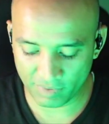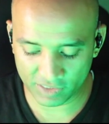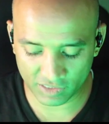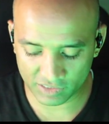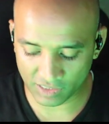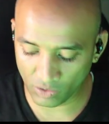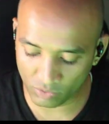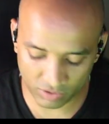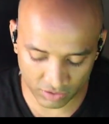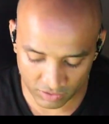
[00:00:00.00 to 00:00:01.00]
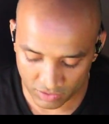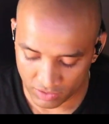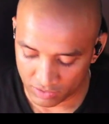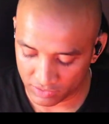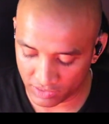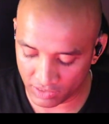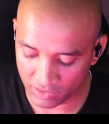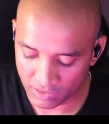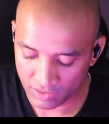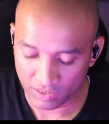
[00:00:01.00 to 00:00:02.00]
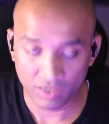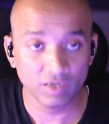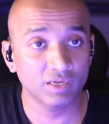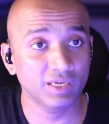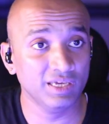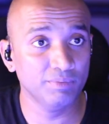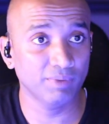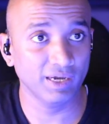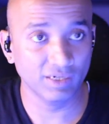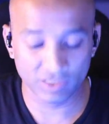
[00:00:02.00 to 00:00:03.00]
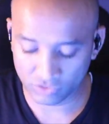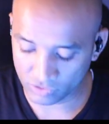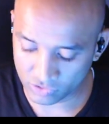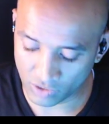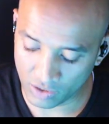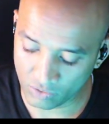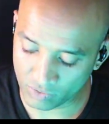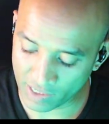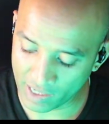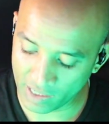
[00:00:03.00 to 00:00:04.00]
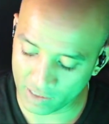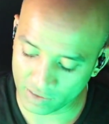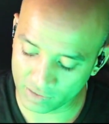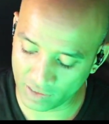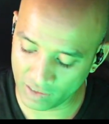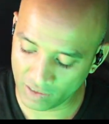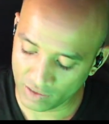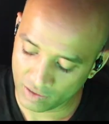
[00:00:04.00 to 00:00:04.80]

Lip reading: major is out, the E minor is also out, and the